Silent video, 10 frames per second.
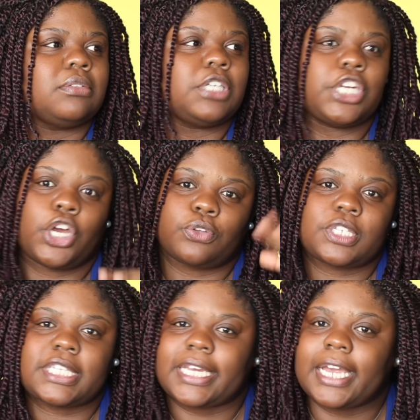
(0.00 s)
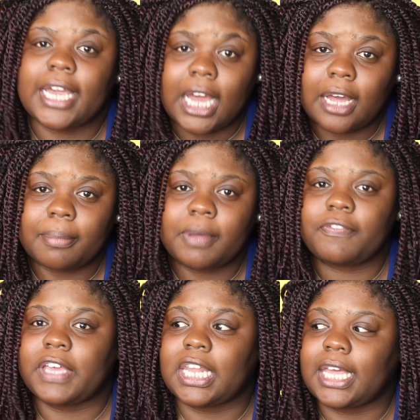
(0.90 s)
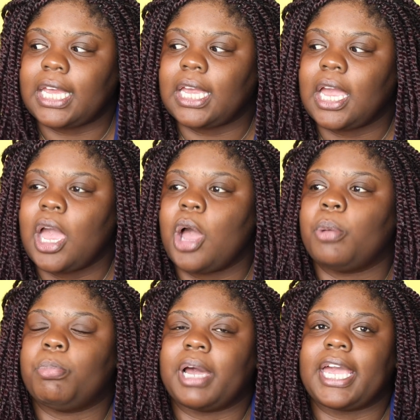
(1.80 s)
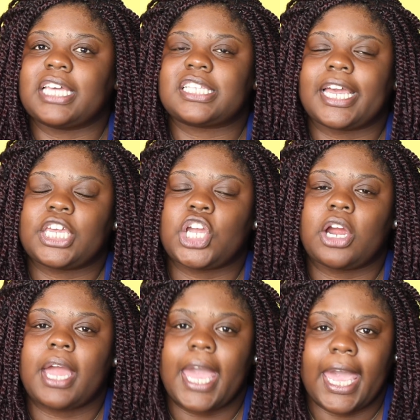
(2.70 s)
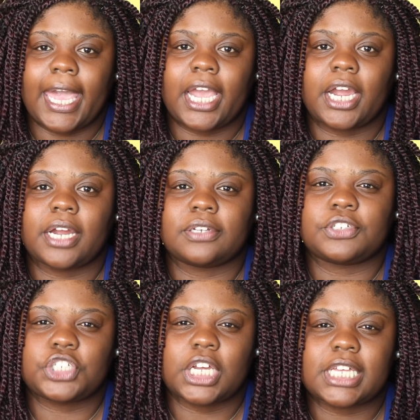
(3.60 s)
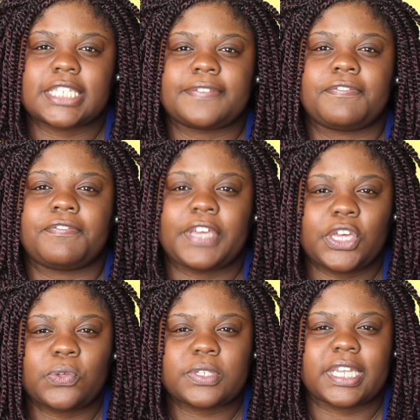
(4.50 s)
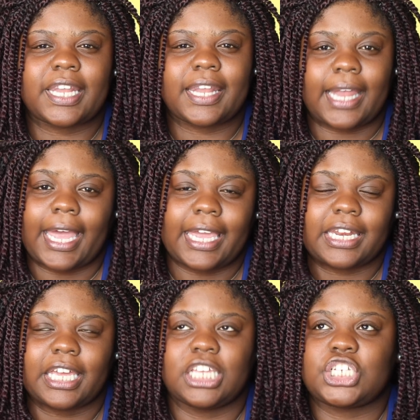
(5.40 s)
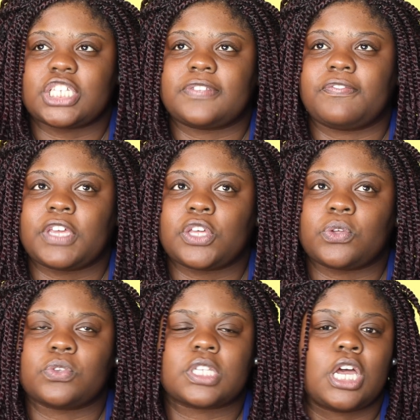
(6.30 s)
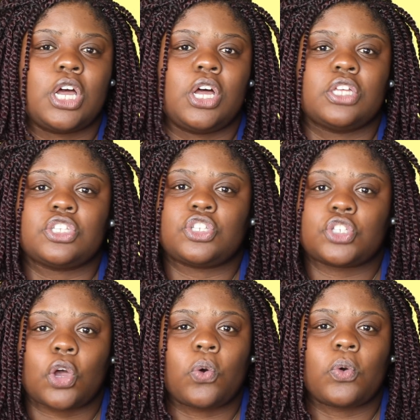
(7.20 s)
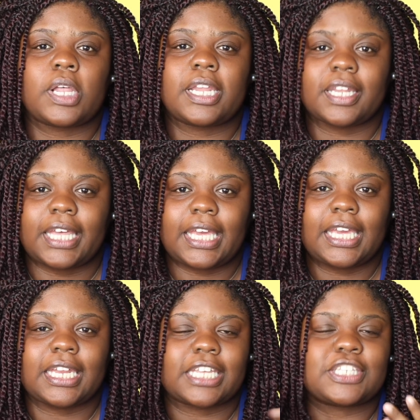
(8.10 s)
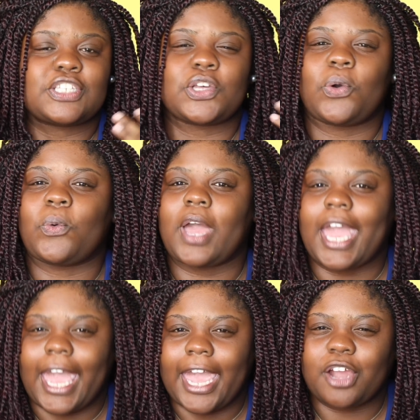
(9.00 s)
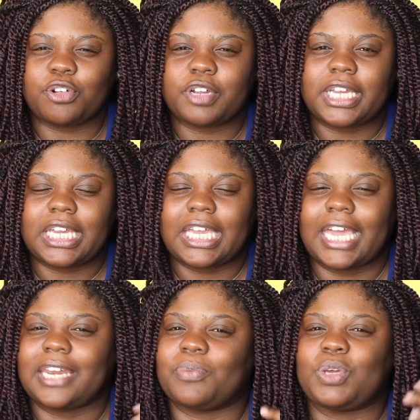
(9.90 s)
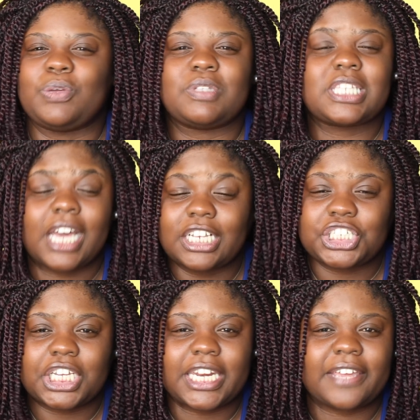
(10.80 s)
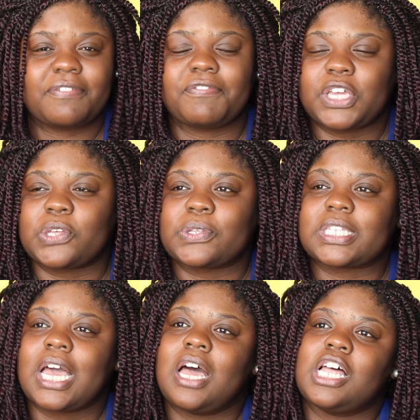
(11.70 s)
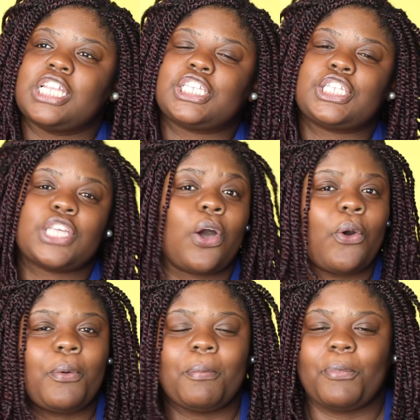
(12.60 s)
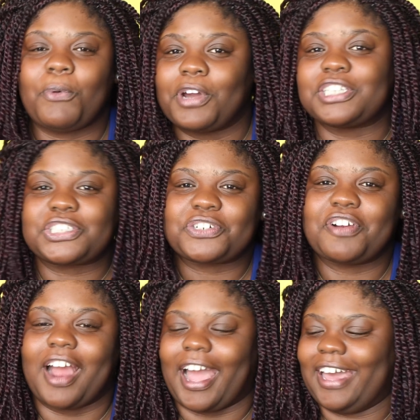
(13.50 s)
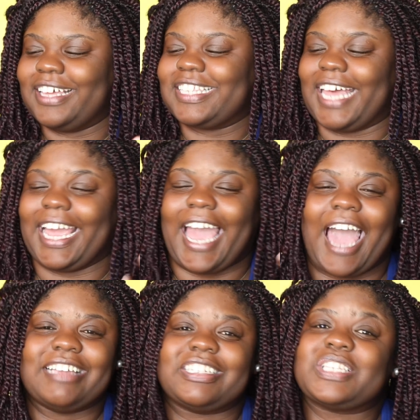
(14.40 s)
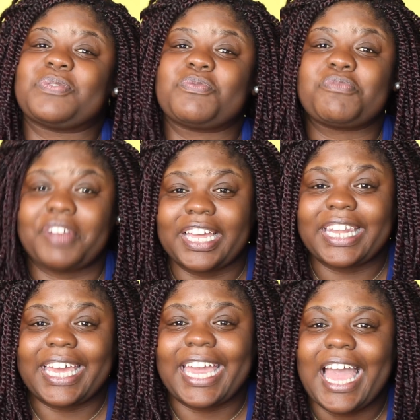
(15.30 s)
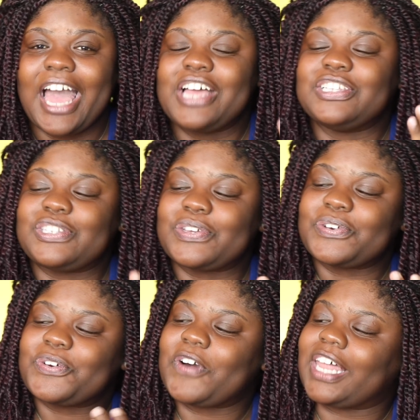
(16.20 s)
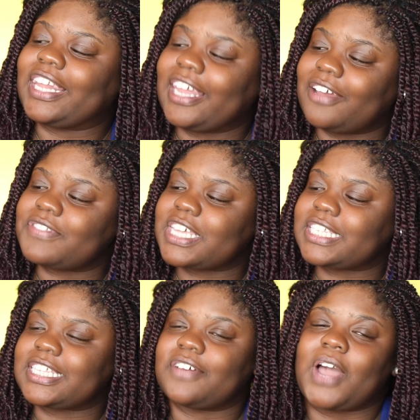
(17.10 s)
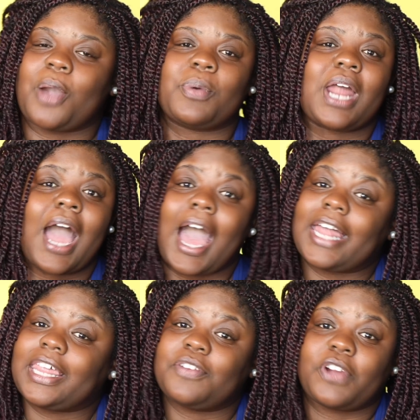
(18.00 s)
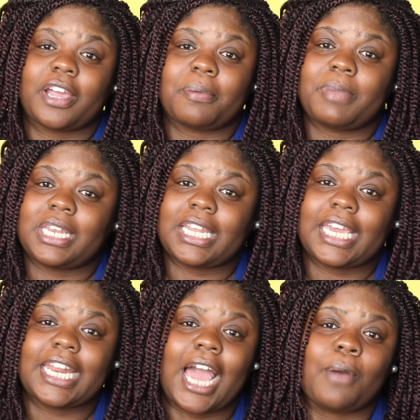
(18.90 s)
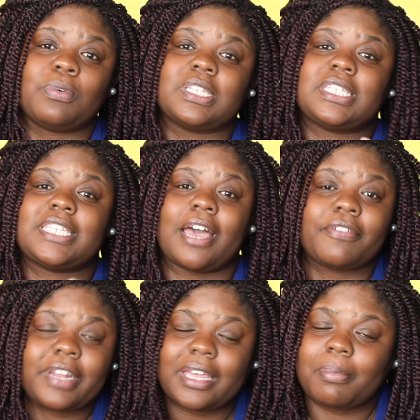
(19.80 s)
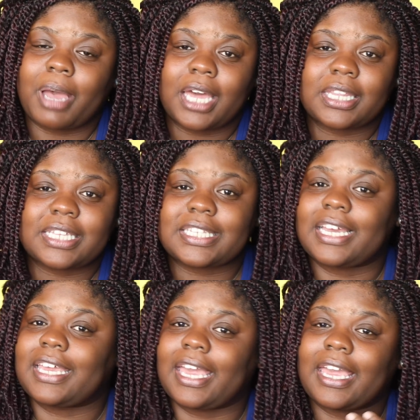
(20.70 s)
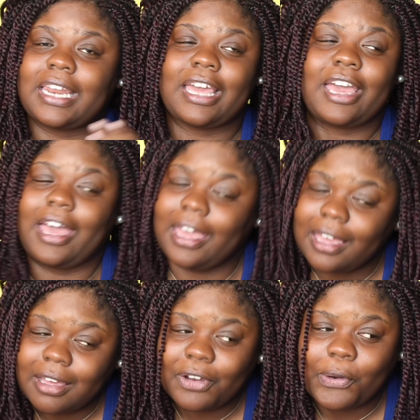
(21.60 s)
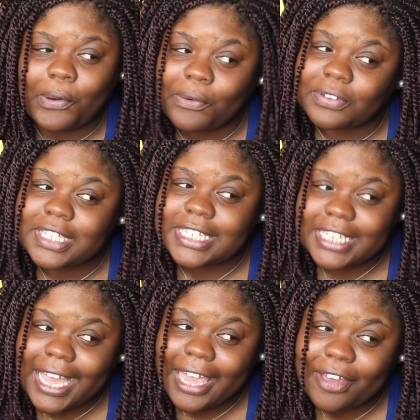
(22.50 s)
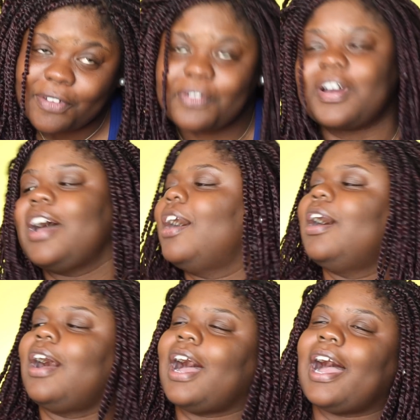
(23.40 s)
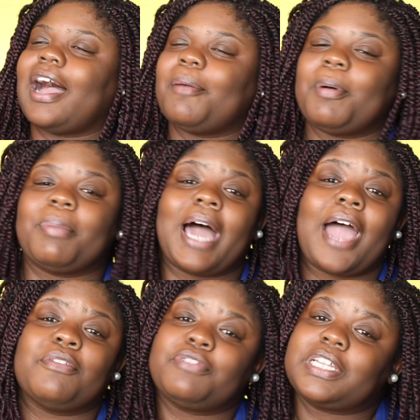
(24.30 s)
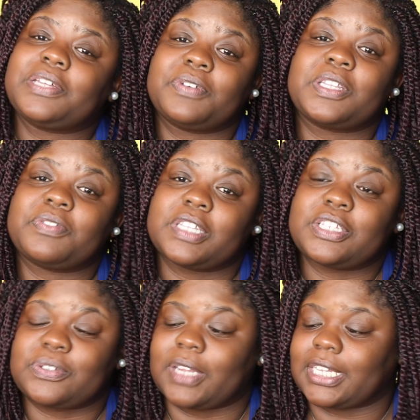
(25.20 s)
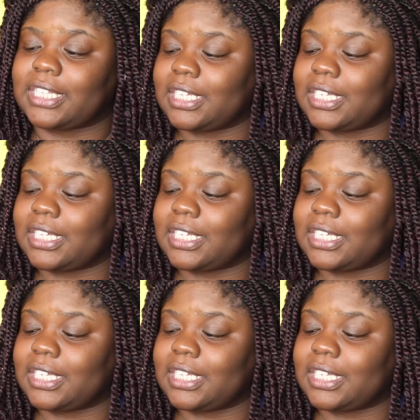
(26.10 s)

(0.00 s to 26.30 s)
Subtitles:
you know, stick of gum feeling, but it's like your hair just feels light. It just feels so clean and so airy, and when you touch it, it feels so moisturized. Like, I just really do love this stuff. I would highly recommend it. I will definitely buy this again on sale. But I really, really, really do like